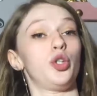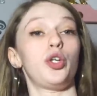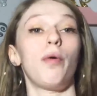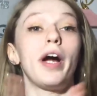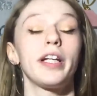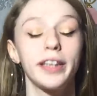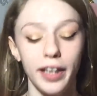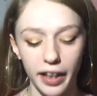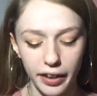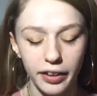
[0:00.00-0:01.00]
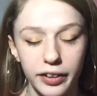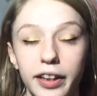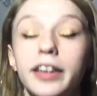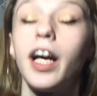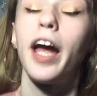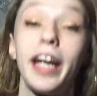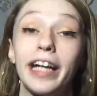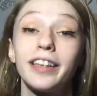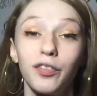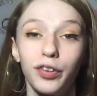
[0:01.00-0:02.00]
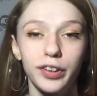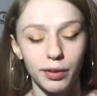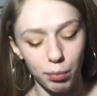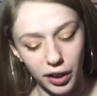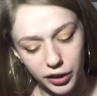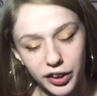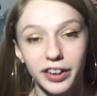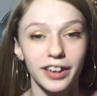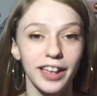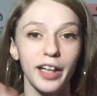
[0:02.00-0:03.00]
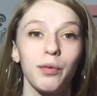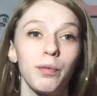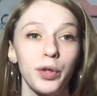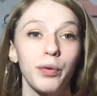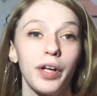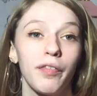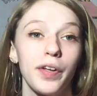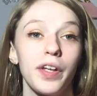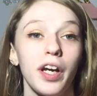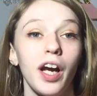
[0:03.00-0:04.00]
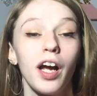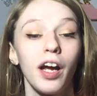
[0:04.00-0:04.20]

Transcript: So I decided, since it is a first impressions and like a review and everything,